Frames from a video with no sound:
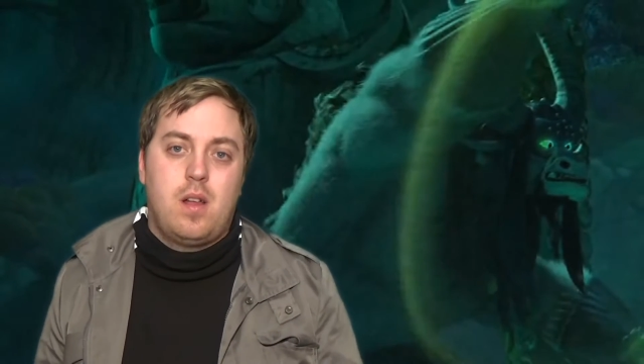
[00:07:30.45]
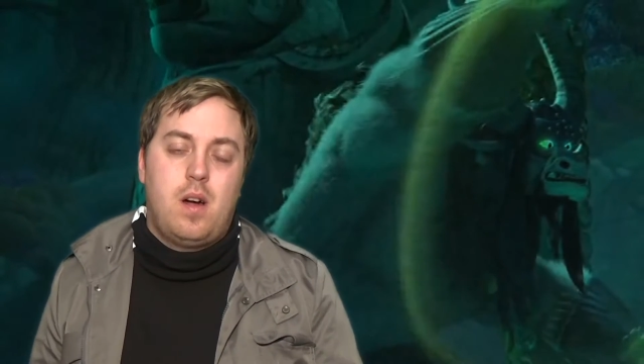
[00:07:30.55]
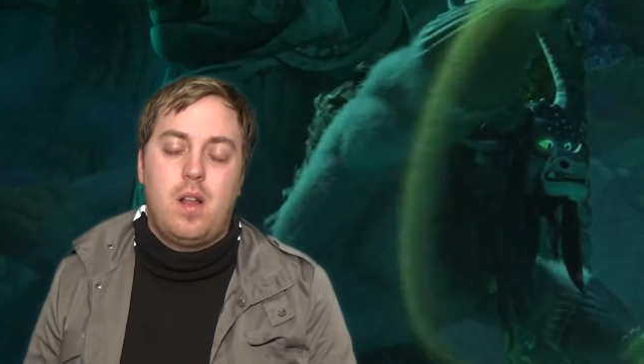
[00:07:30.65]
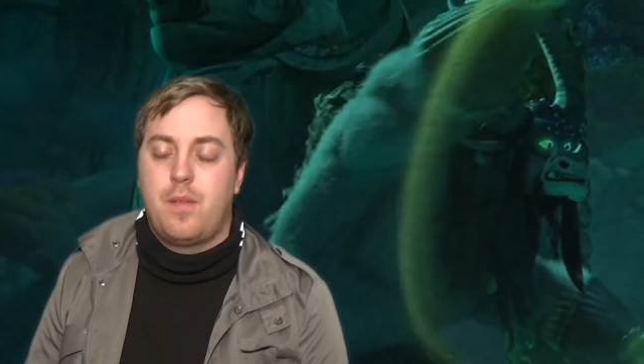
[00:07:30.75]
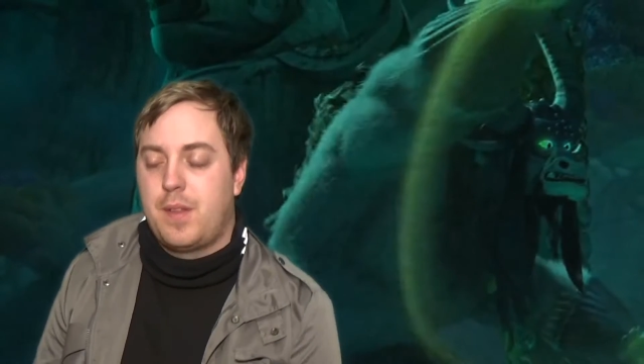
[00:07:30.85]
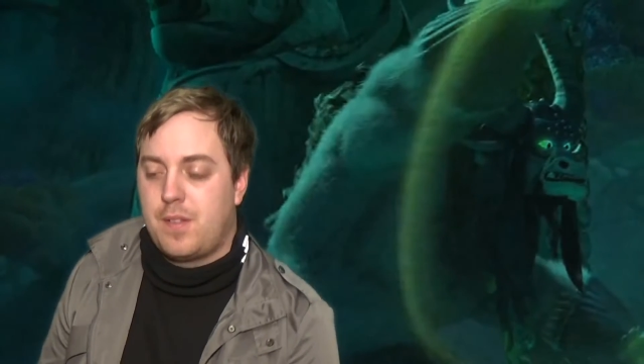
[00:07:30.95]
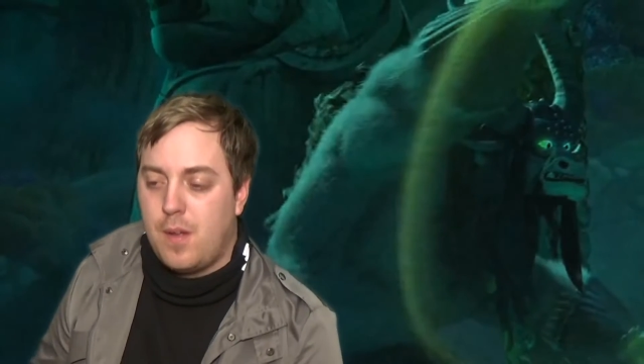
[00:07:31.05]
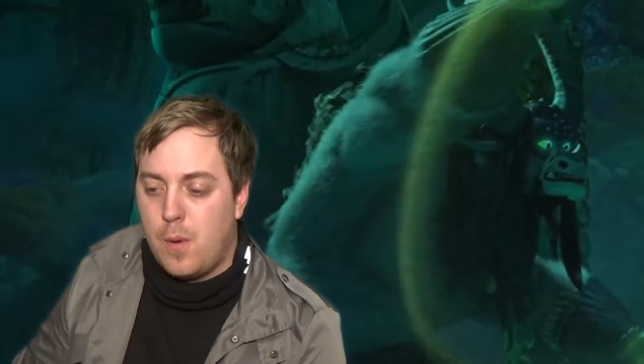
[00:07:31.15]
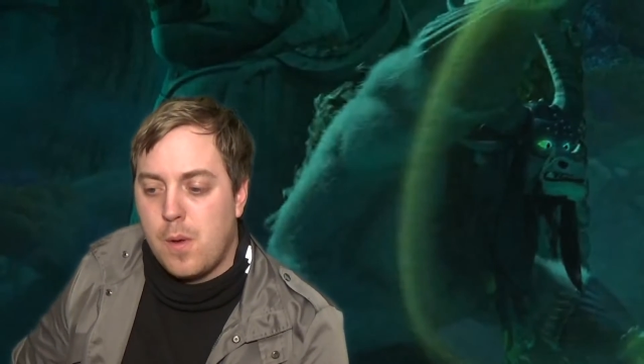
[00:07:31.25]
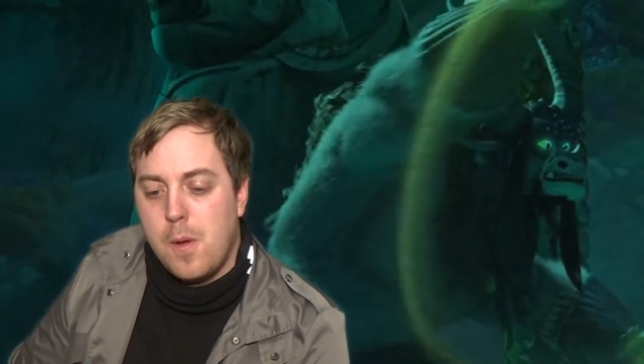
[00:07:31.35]
all of its
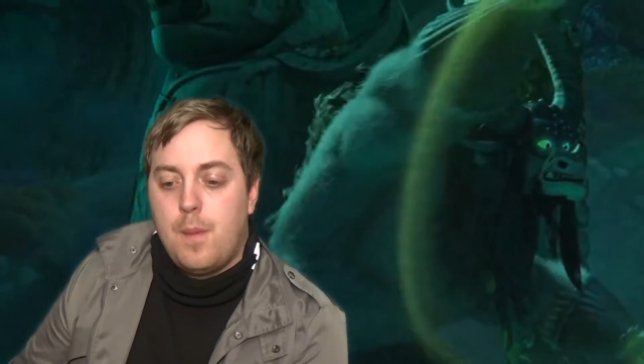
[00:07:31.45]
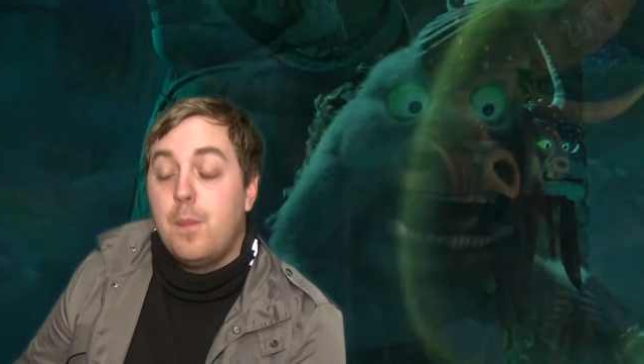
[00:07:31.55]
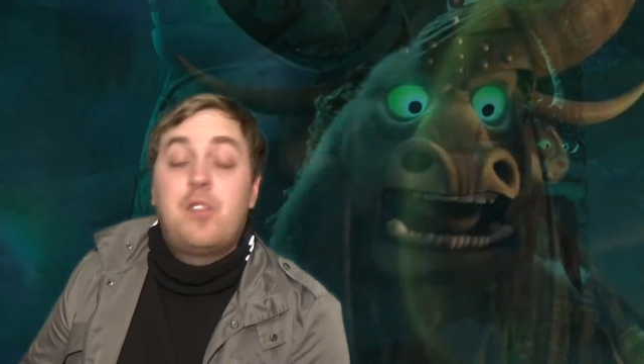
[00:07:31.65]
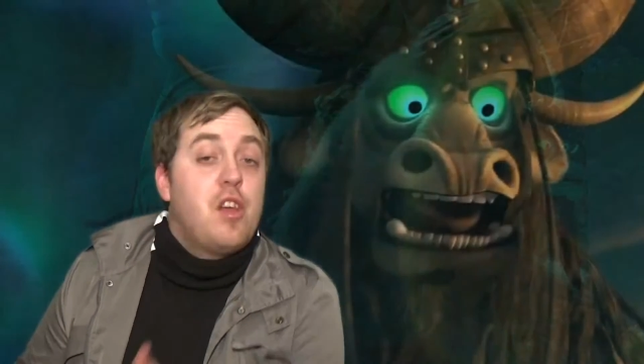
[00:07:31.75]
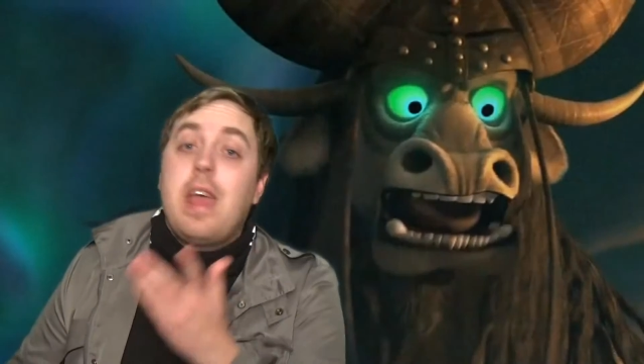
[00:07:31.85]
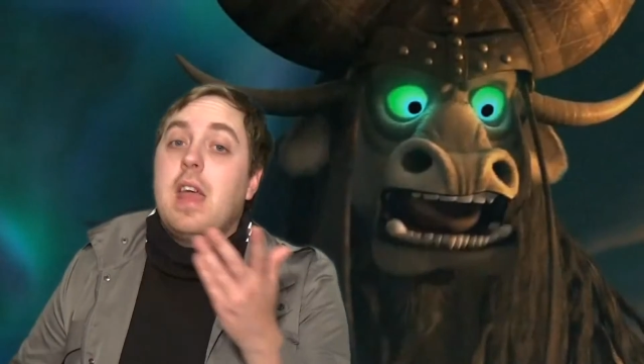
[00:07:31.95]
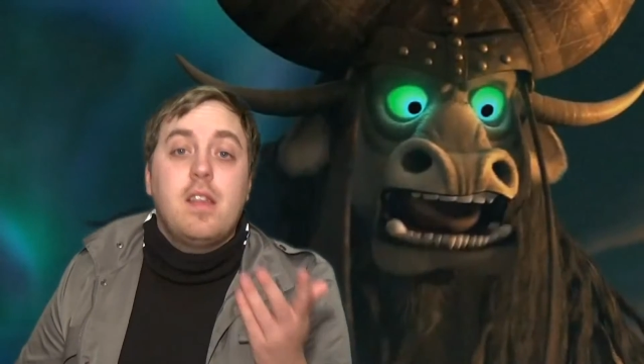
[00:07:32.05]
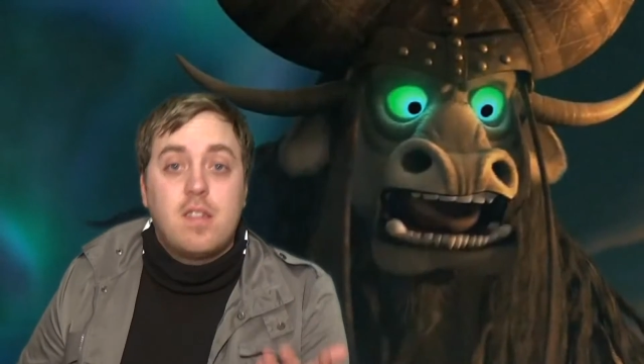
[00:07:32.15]
own. But J.K.